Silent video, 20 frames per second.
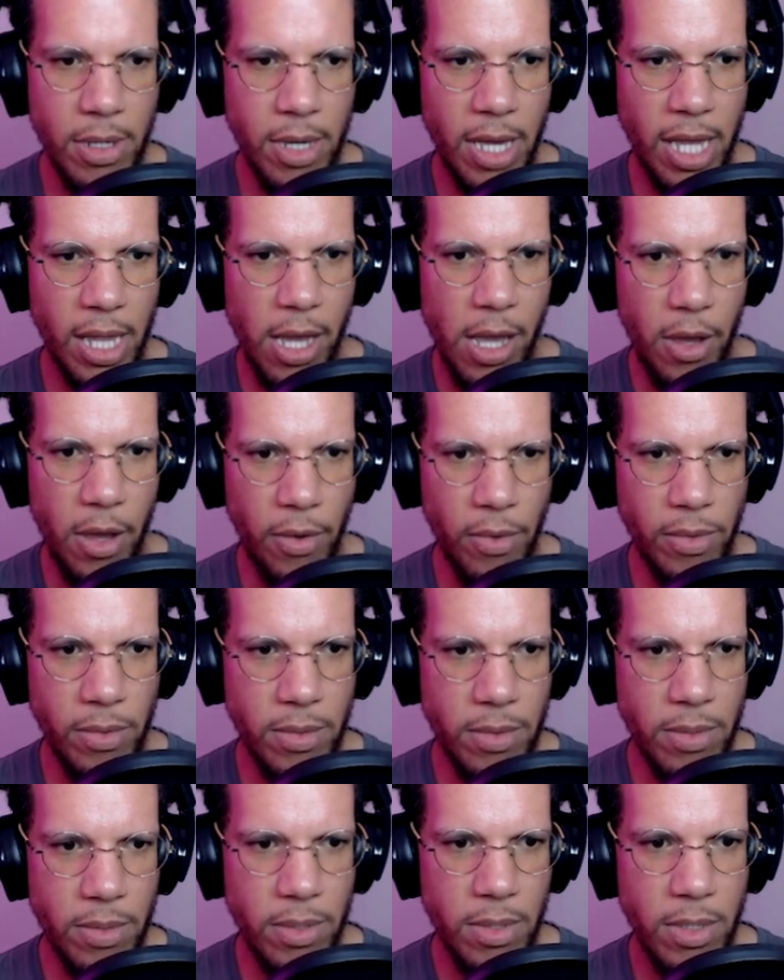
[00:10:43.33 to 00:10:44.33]
Hello.
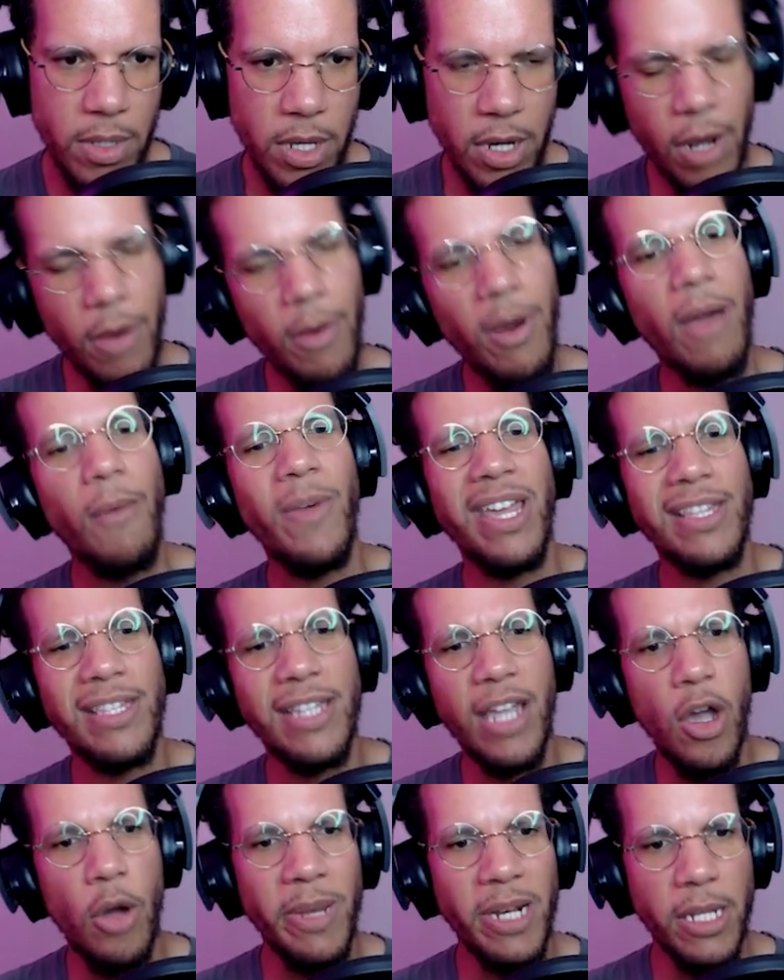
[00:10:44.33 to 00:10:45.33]
You know what? We can
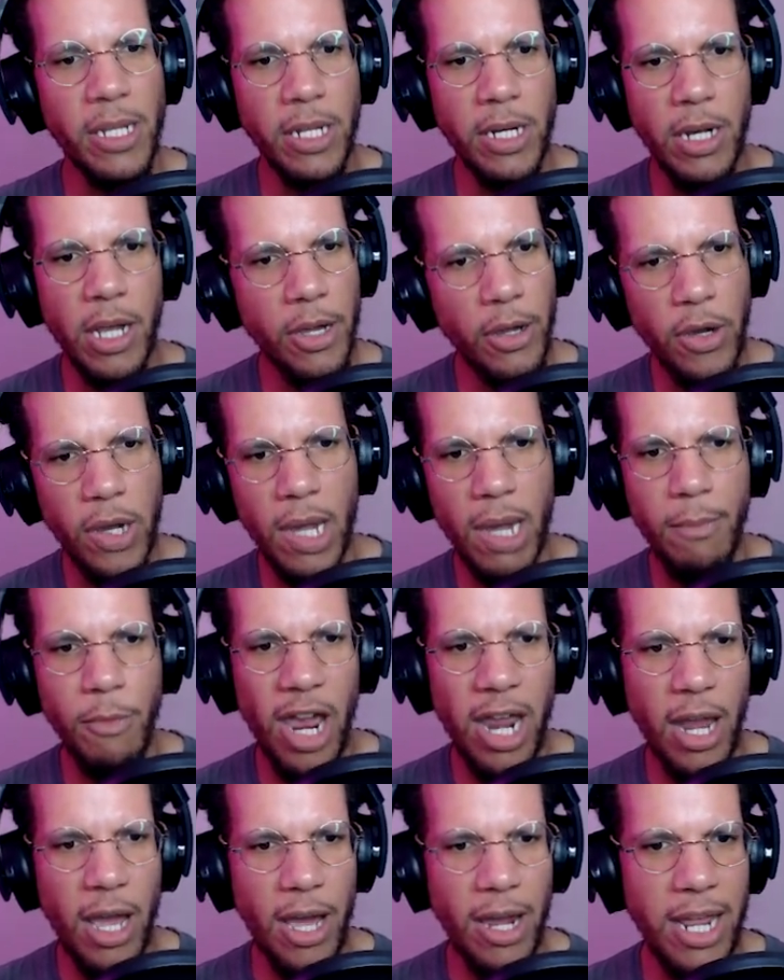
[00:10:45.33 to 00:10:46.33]
stay open a little longer. Come
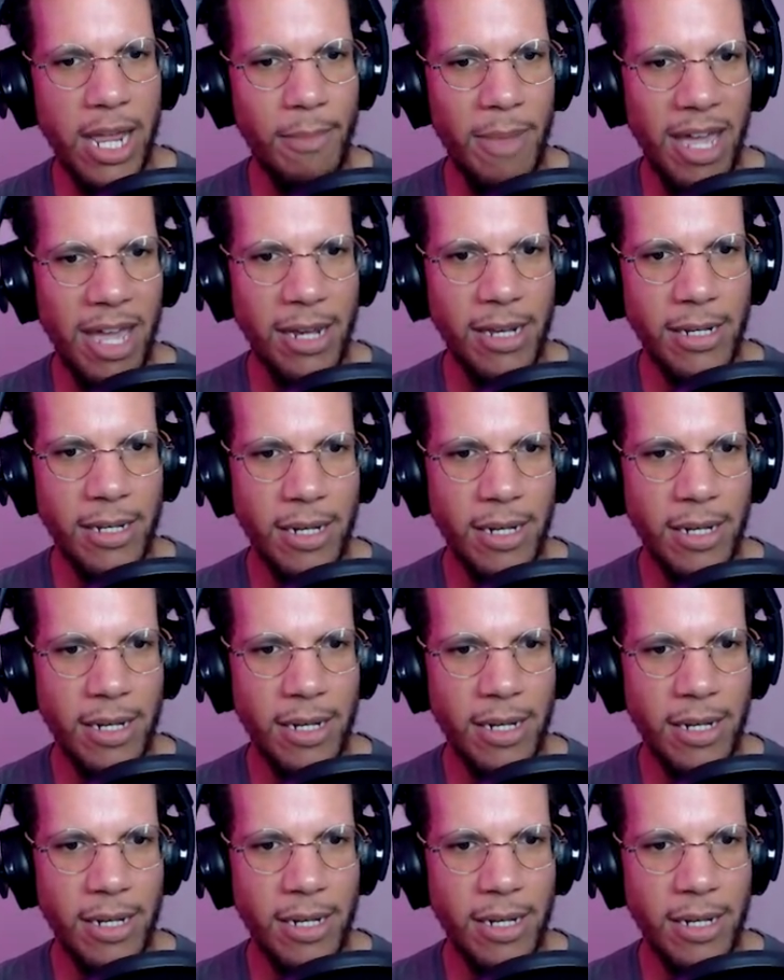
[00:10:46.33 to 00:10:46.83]
right on in, man.